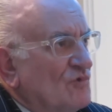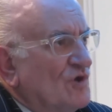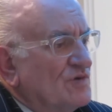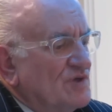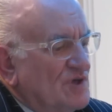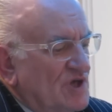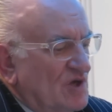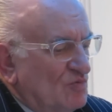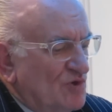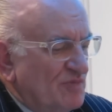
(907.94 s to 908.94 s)
Right.
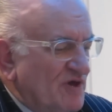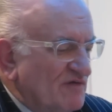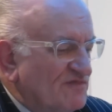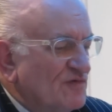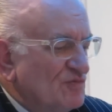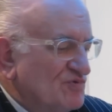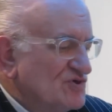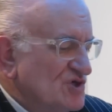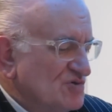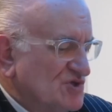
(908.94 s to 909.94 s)
Now, what about food
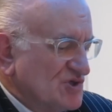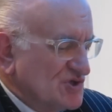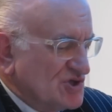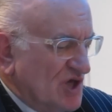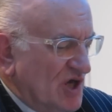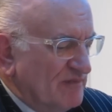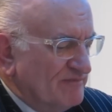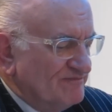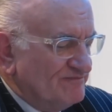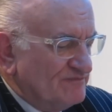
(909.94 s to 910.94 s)
producers?
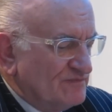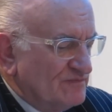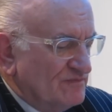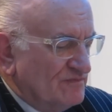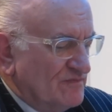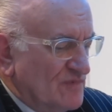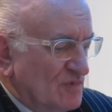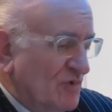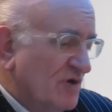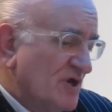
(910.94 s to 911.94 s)

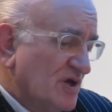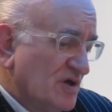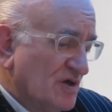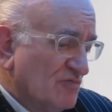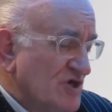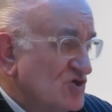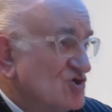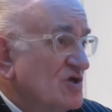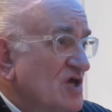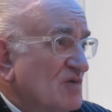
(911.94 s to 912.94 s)
We're in a
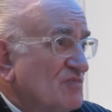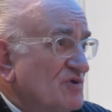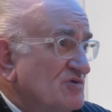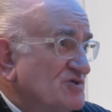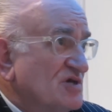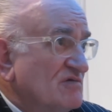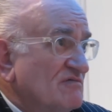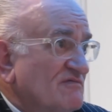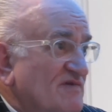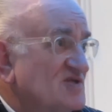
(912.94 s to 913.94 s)
region here producing
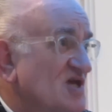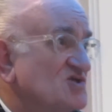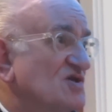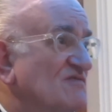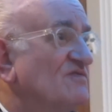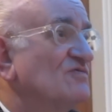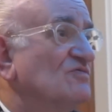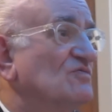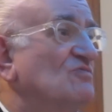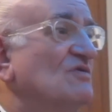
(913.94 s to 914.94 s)
fantastic food
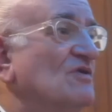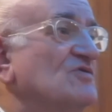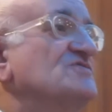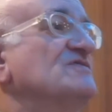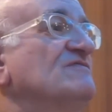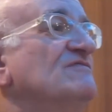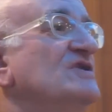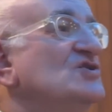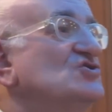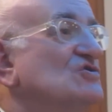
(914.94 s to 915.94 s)
with lots of
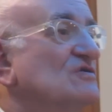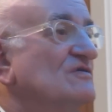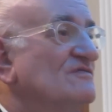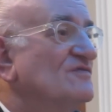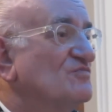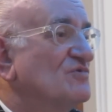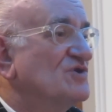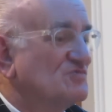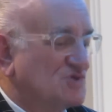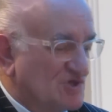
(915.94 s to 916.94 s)
niche food
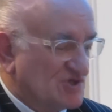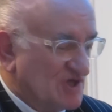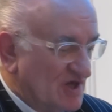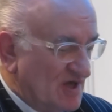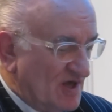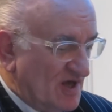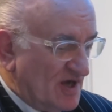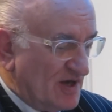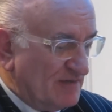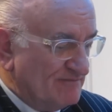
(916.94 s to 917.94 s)
producers.
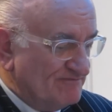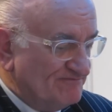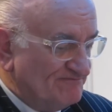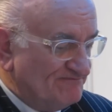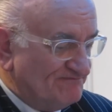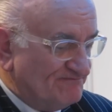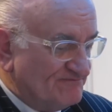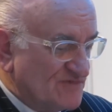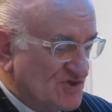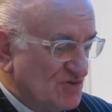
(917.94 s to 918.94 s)

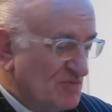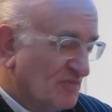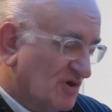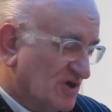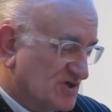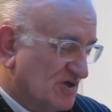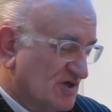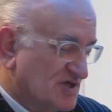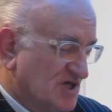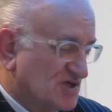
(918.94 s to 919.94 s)
Supermarkets
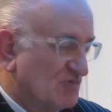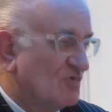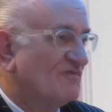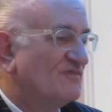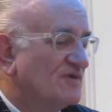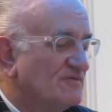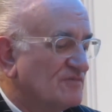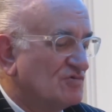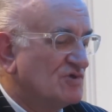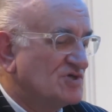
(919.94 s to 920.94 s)
like Tesco are often
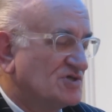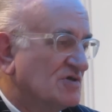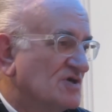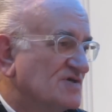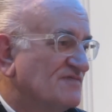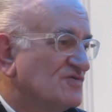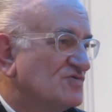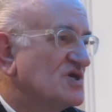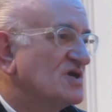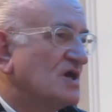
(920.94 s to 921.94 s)
criticised for
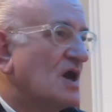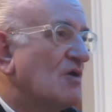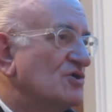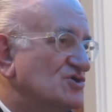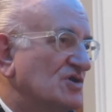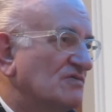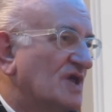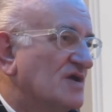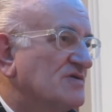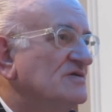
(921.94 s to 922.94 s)
not encouraging
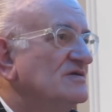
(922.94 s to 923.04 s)
that,